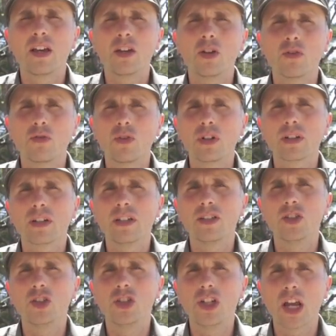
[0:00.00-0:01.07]
your foot
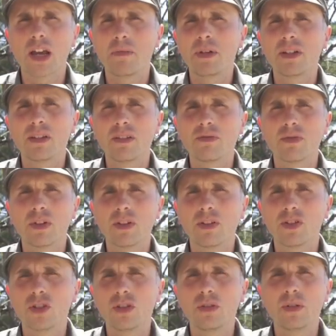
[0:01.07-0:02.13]
can jam into the front of the
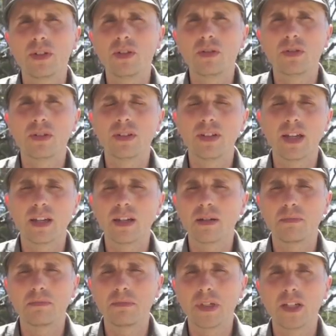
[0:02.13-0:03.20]
shoe and you can end up